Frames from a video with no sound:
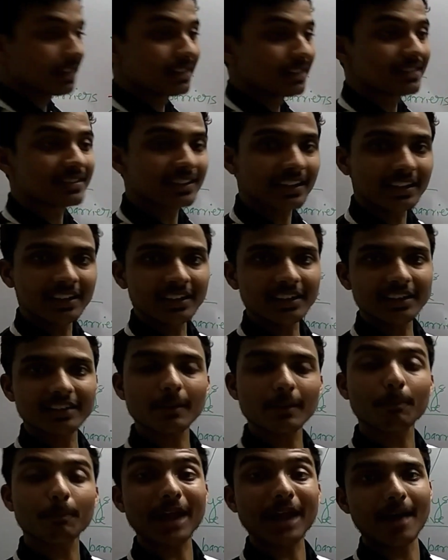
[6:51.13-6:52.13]
Skin is
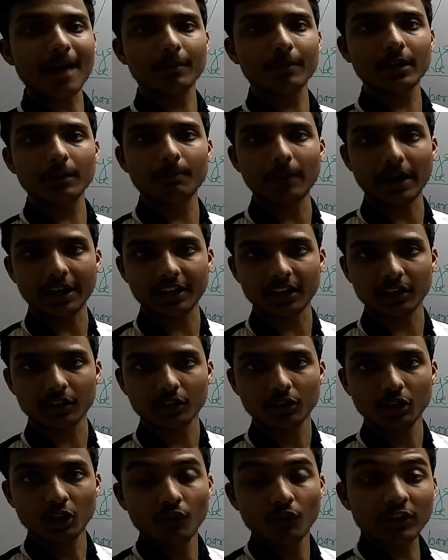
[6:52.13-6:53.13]
a primary
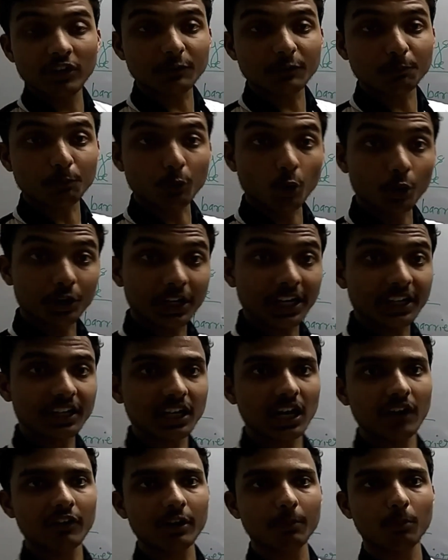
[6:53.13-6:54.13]
barrier which
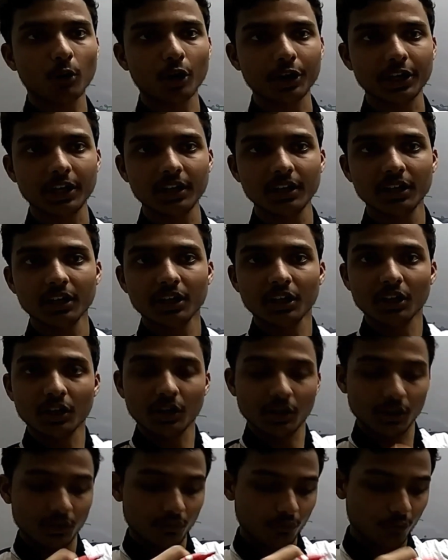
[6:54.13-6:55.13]
protects our body
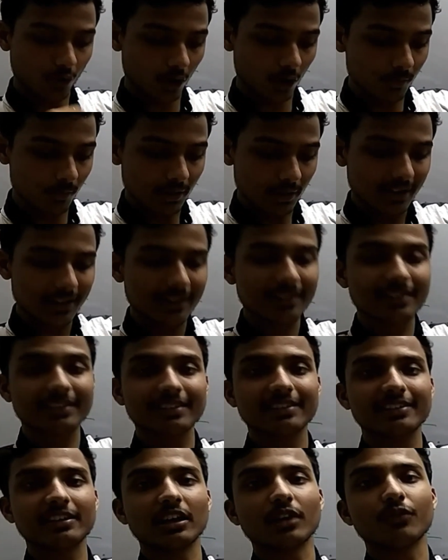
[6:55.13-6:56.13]
from
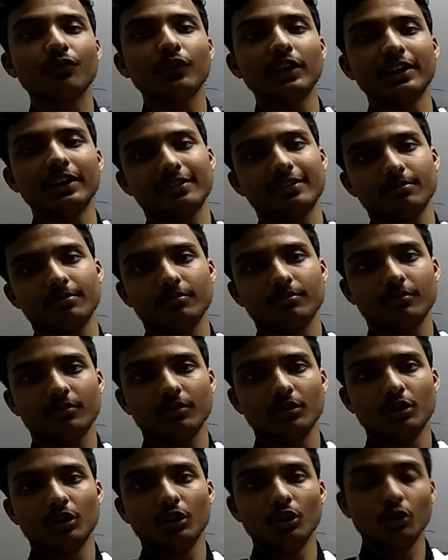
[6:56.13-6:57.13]
surface.
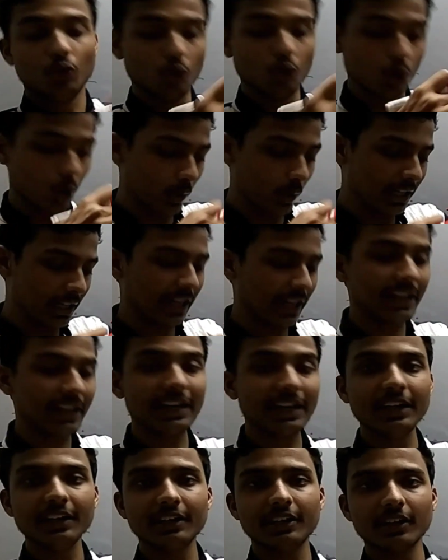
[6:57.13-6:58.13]
No one
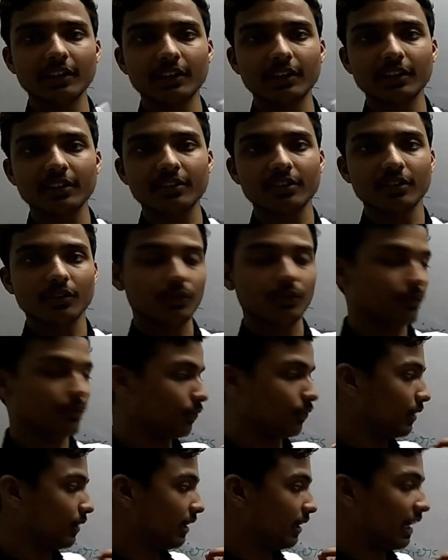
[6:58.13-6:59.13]
can enters
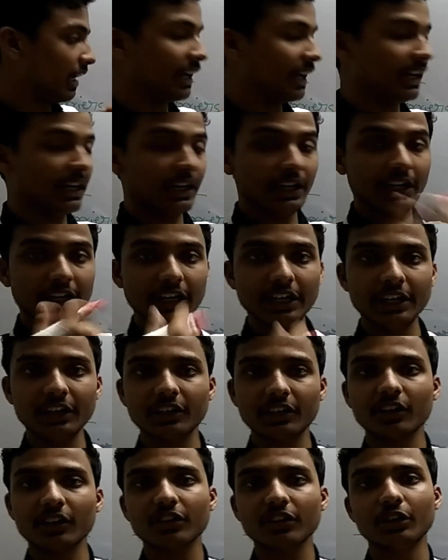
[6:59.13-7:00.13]

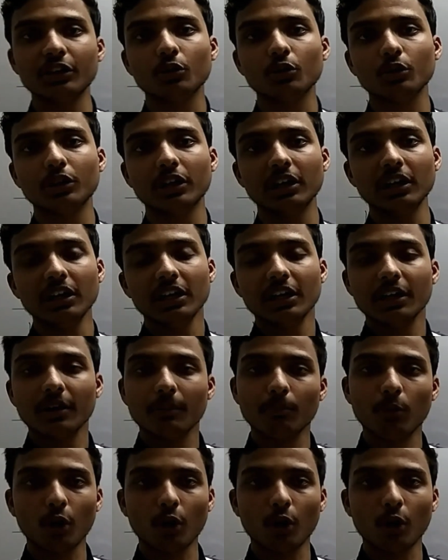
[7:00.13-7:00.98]
into the